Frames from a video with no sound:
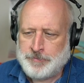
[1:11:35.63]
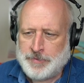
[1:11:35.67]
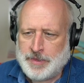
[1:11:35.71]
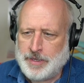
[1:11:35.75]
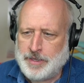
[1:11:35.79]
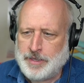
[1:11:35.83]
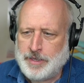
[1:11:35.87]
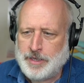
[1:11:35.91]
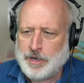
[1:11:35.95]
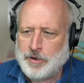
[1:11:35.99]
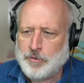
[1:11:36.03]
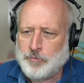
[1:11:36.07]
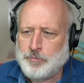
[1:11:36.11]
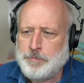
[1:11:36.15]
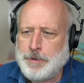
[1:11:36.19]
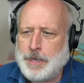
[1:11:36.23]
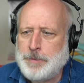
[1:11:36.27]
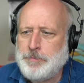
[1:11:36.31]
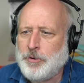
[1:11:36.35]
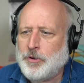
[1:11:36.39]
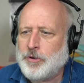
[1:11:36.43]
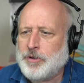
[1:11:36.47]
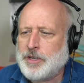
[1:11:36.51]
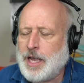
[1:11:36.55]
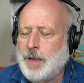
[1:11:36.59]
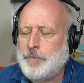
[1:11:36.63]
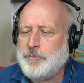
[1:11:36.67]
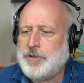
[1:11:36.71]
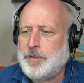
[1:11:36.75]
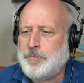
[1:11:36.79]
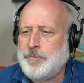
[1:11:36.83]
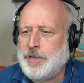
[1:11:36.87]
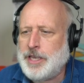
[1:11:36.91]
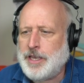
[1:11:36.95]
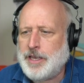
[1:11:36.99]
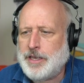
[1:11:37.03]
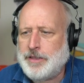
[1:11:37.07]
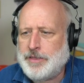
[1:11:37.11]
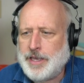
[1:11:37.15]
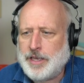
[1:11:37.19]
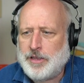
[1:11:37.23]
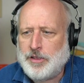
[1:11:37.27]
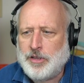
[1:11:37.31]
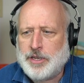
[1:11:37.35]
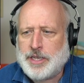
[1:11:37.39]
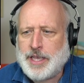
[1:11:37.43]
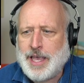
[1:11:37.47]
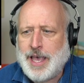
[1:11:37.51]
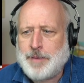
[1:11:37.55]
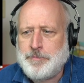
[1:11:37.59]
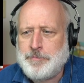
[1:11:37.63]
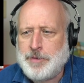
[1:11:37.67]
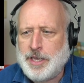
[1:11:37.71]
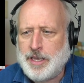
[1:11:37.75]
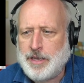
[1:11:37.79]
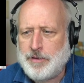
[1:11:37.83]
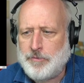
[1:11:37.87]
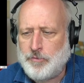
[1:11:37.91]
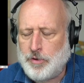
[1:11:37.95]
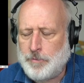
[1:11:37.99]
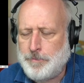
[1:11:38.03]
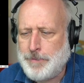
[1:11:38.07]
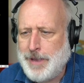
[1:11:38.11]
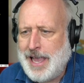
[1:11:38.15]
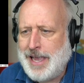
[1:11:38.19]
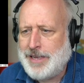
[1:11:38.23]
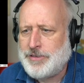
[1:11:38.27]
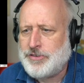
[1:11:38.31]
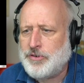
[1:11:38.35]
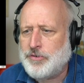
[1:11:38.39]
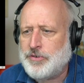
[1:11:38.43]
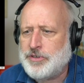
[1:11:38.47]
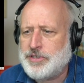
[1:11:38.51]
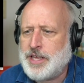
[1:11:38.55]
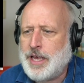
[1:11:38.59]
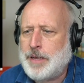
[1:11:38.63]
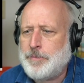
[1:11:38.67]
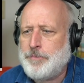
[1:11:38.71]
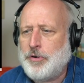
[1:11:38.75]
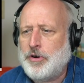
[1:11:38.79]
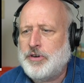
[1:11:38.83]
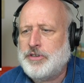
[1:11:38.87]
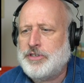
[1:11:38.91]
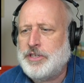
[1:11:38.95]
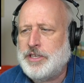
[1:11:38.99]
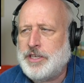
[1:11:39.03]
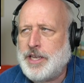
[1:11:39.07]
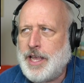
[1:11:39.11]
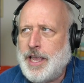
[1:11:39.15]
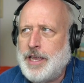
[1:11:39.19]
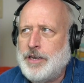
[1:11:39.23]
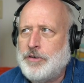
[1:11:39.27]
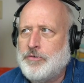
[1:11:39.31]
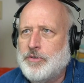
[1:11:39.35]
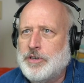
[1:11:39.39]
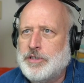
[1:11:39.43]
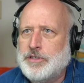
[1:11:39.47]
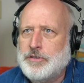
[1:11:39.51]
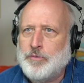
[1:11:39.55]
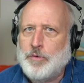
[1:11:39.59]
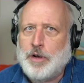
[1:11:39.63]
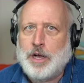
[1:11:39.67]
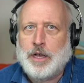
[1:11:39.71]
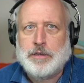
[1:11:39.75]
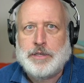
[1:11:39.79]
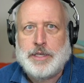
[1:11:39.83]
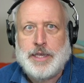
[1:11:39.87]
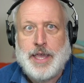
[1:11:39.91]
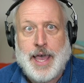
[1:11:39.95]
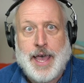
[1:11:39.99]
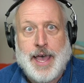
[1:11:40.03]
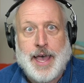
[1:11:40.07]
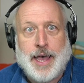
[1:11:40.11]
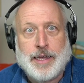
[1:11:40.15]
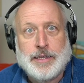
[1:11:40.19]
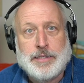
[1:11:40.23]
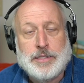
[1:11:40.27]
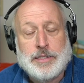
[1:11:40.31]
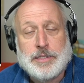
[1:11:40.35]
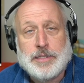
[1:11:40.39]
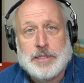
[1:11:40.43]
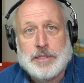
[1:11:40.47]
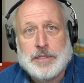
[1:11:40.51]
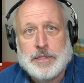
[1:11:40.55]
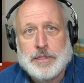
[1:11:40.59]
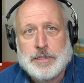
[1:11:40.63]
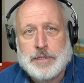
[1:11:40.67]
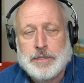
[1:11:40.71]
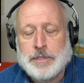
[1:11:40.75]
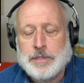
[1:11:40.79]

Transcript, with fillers: you know, people come to me and they look at me and, well, pastor, is that person dangerous? Well, yes,